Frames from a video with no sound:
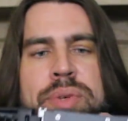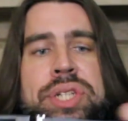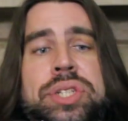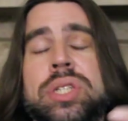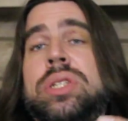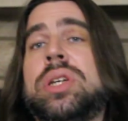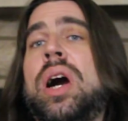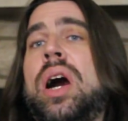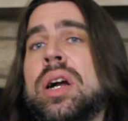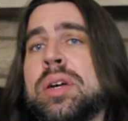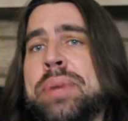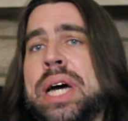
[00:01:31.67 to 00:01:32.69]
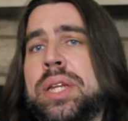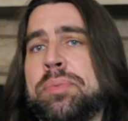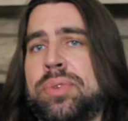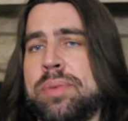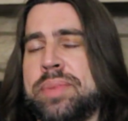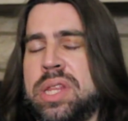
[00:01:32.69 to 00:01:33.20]
We should talk about
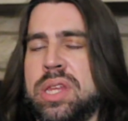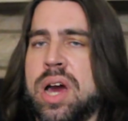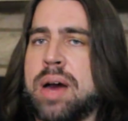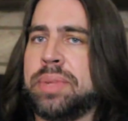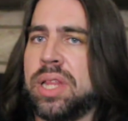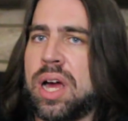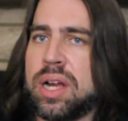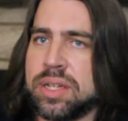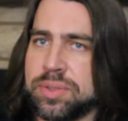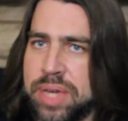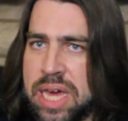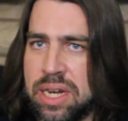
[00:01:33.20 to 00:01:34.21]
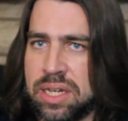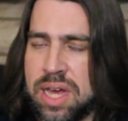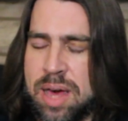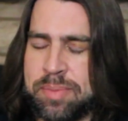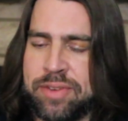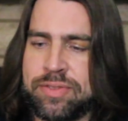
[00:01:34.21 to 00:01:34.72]
deployment of the Omni lock because we had a
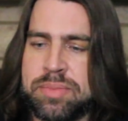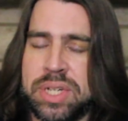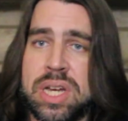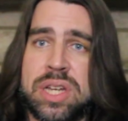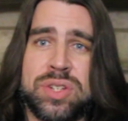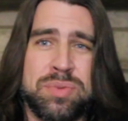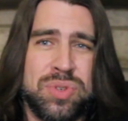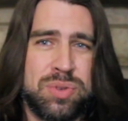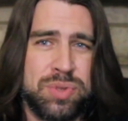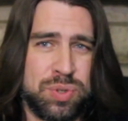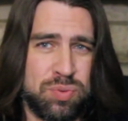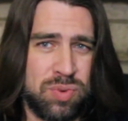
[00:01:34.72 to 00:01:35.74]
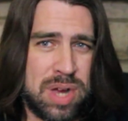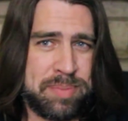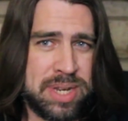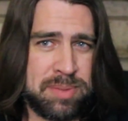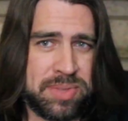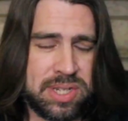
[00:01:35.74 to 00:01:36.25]
comment from a customer who was
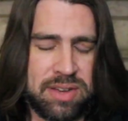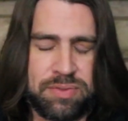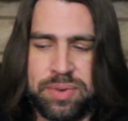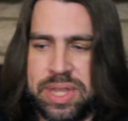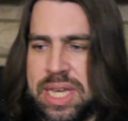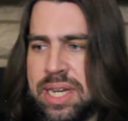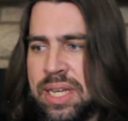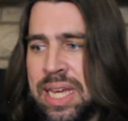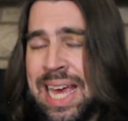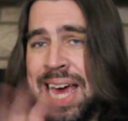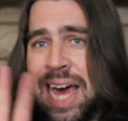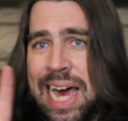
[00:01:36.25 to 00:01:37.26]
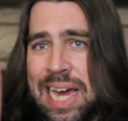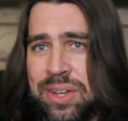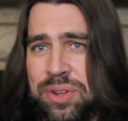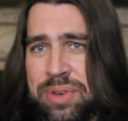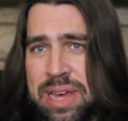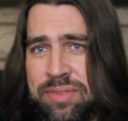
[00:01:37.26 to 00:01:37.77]
rubbing himself with it. I
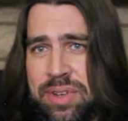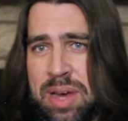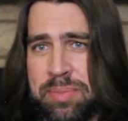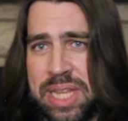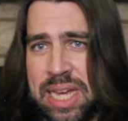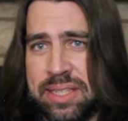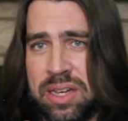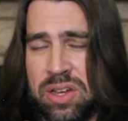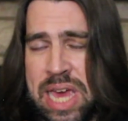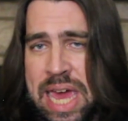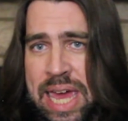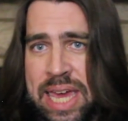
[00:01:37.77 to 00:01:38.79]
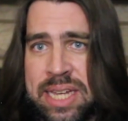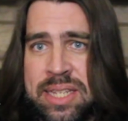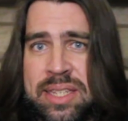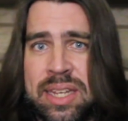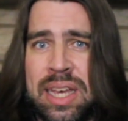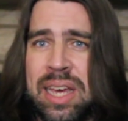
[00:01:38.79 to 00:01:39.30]
do have double XL
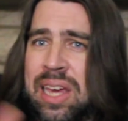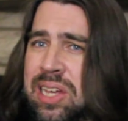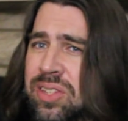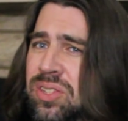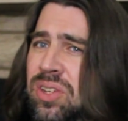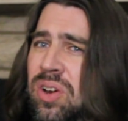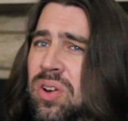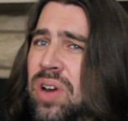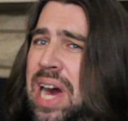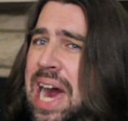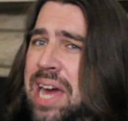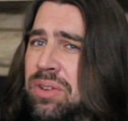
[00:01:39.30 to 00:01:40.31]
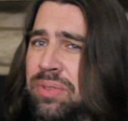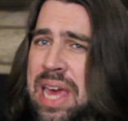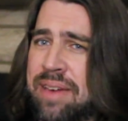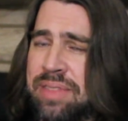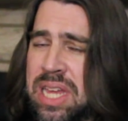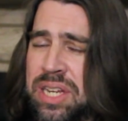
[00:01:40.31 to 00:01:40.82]
hands, and so I don't
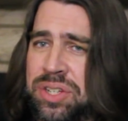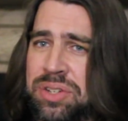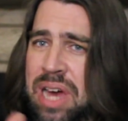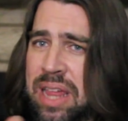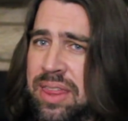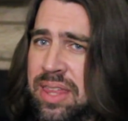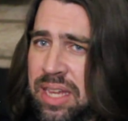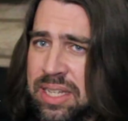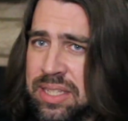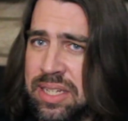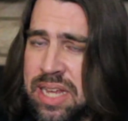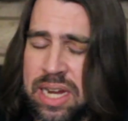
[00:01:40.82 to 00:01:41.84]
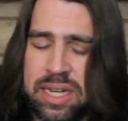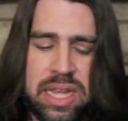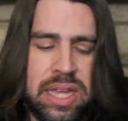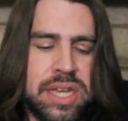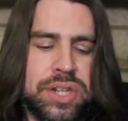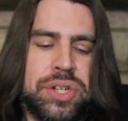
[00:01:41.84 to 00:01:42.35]
have that issue. I think it's a
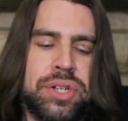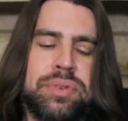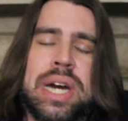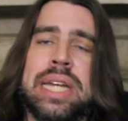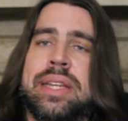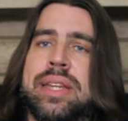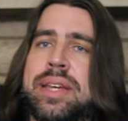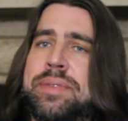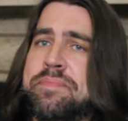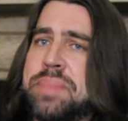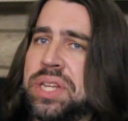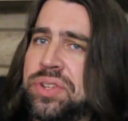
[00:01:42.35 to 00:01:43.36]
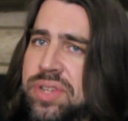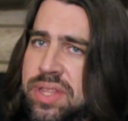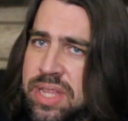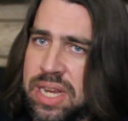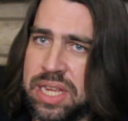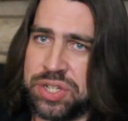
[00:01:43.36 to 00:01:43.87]
technique issue. I did mention
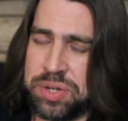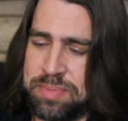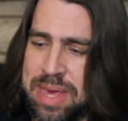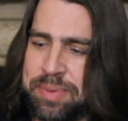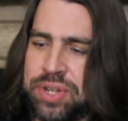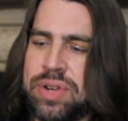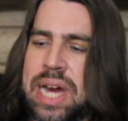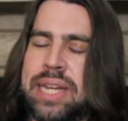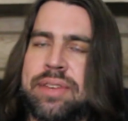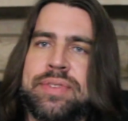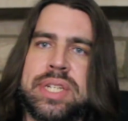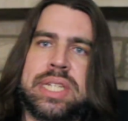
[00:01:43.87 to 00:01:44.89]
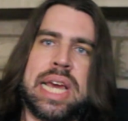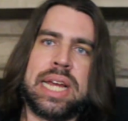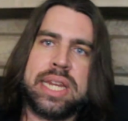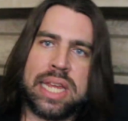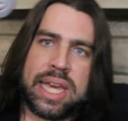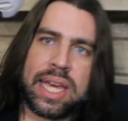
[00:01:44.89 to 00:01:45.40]
that he should maybe try a different
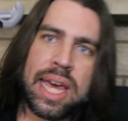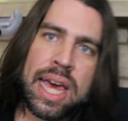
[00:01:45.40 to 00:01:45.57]
technique.